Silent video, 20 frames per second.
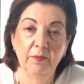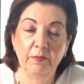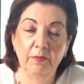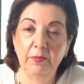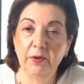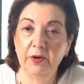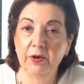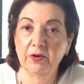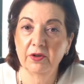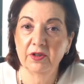
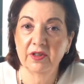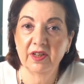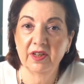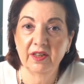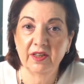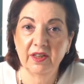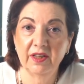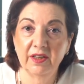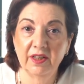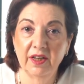because they
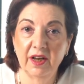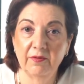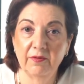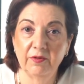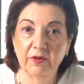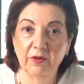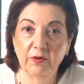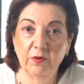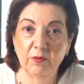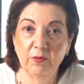didn't have
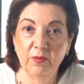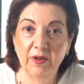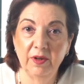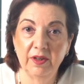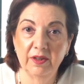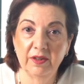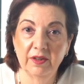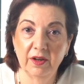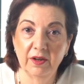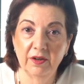the
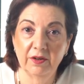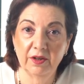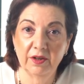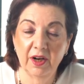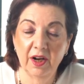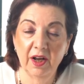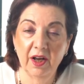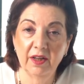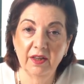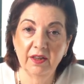complete surgery.
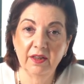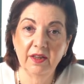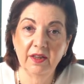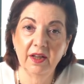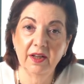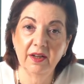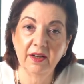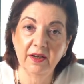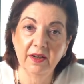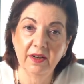And
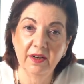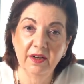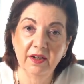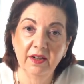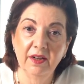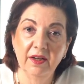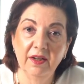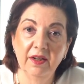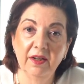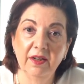then
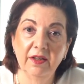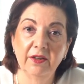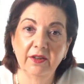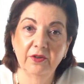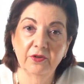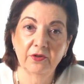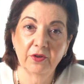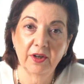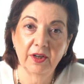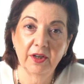
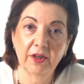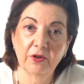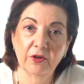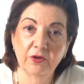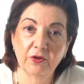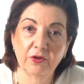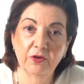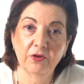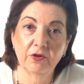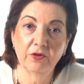trying to
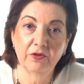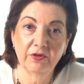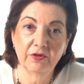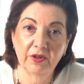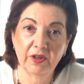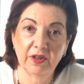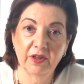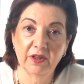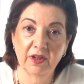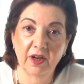sort
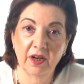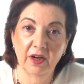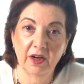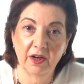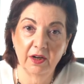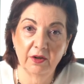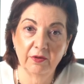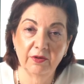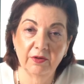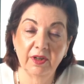this
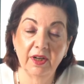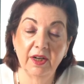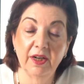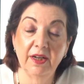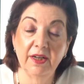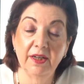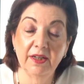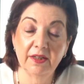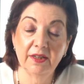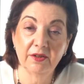out
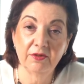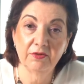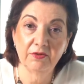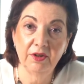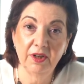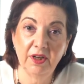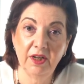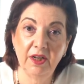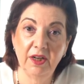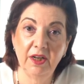is
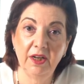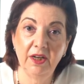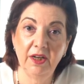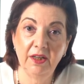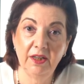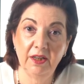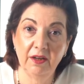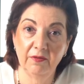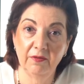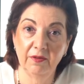really
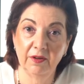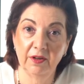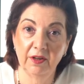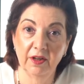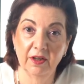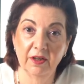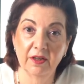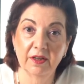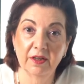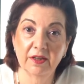
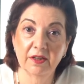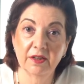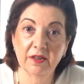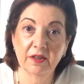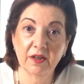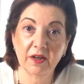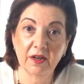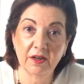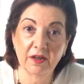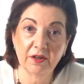difficult.
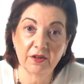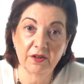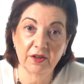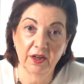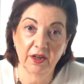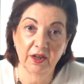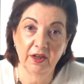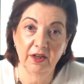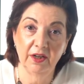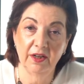
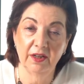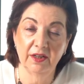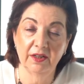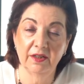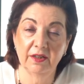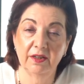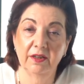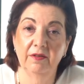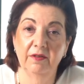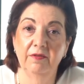Surgically is
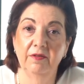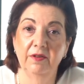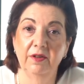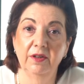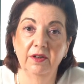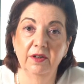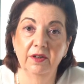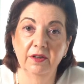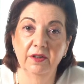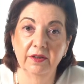
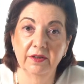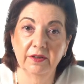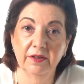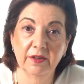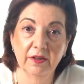difficult.